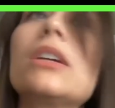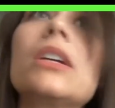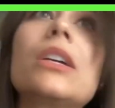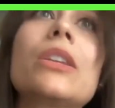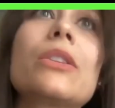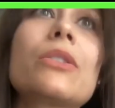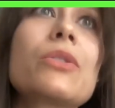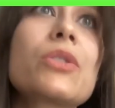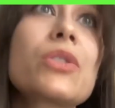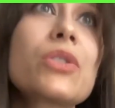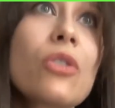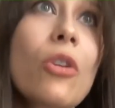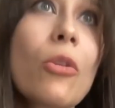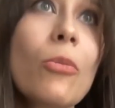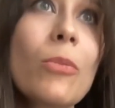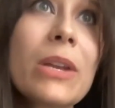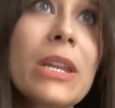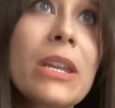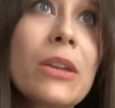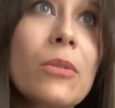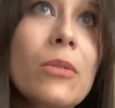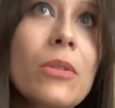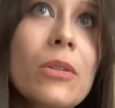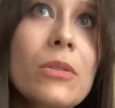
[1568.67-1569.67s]
there's so
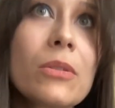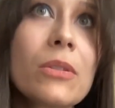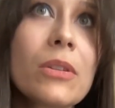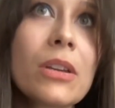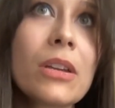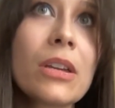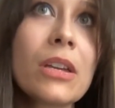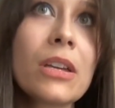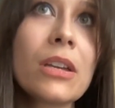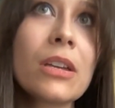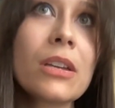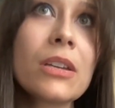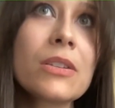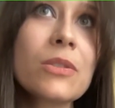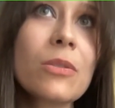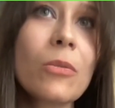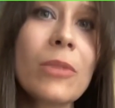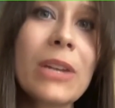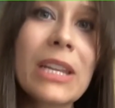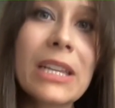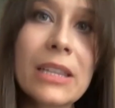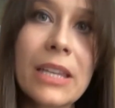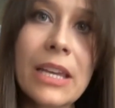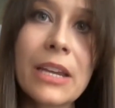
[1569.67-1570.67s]
many
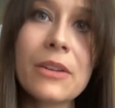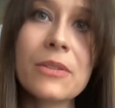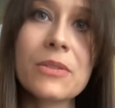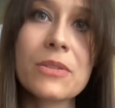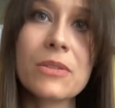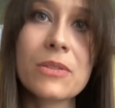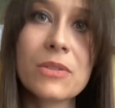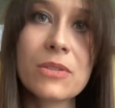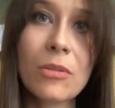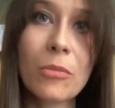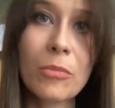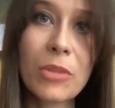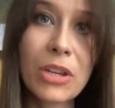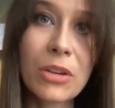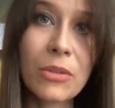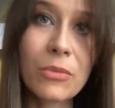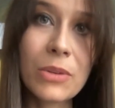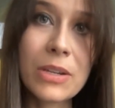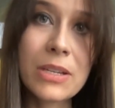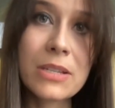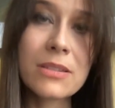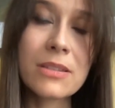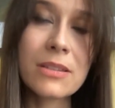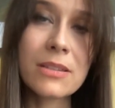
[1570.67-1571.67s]
layers and so many
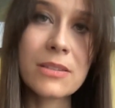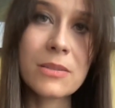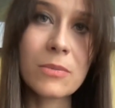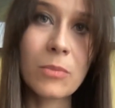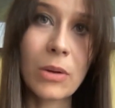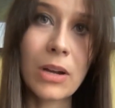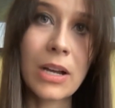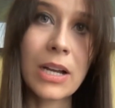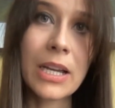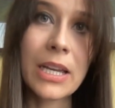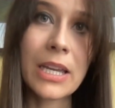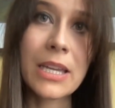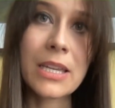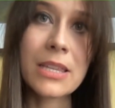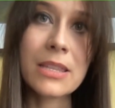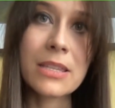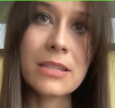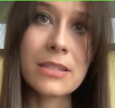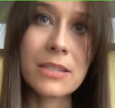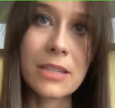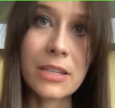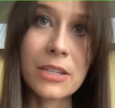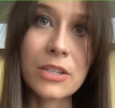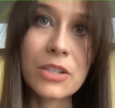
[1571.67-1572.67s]
reasons why
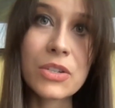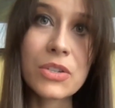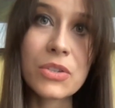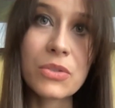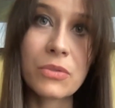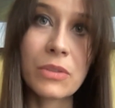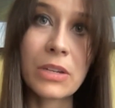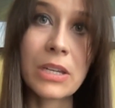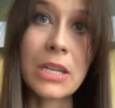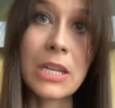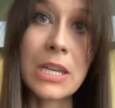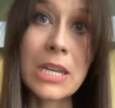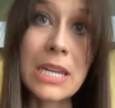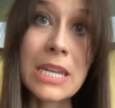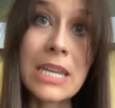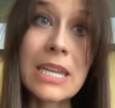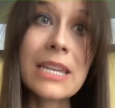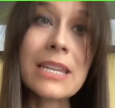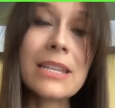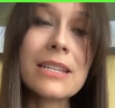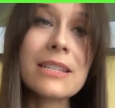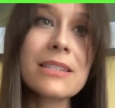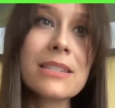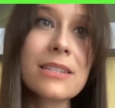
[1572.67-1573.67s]
this industry
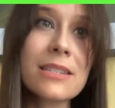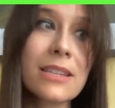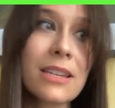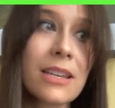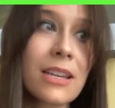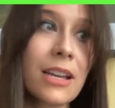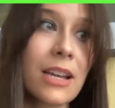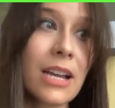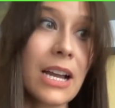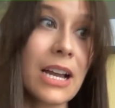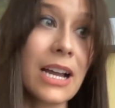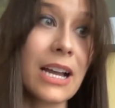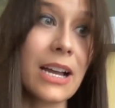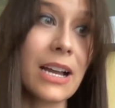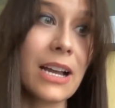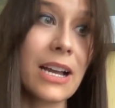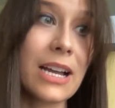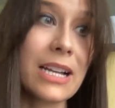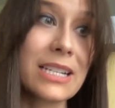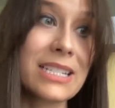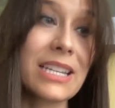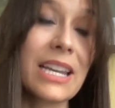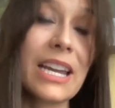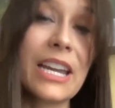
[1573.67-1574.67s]
needs
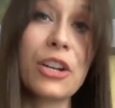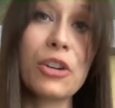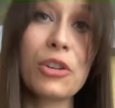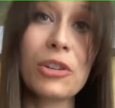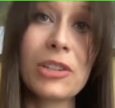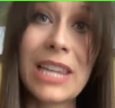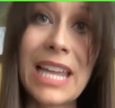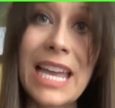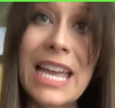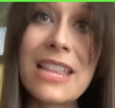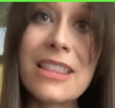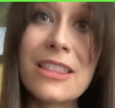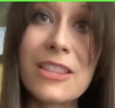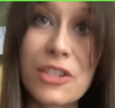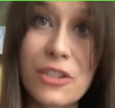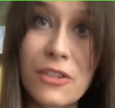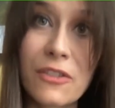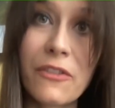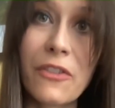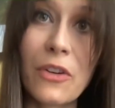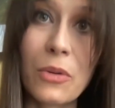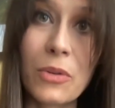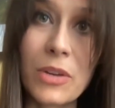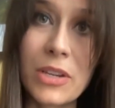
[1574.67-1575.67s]
a tighter lens
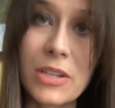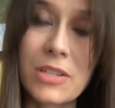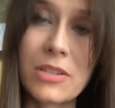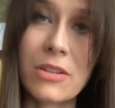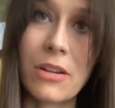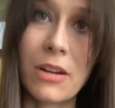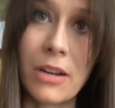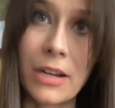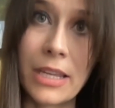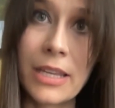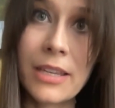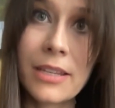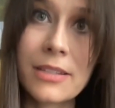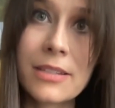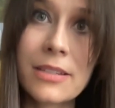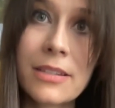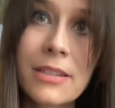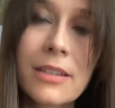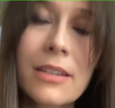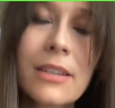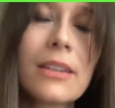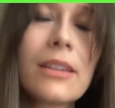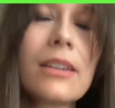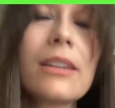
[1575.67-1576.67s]
focused on it.
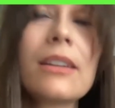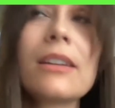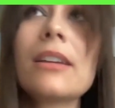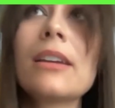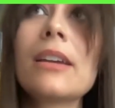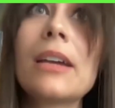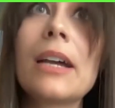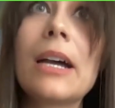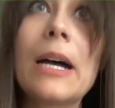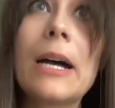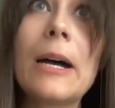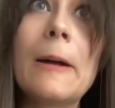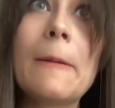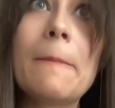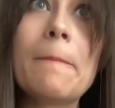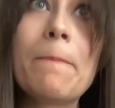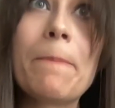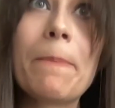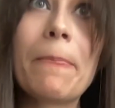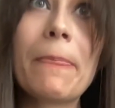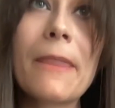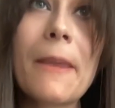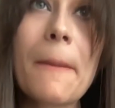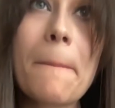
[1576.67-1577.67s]

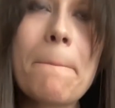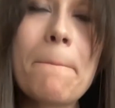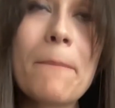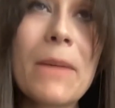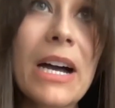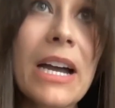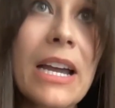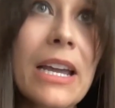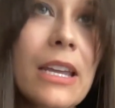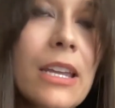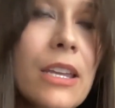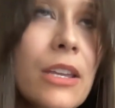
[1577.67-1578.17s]
My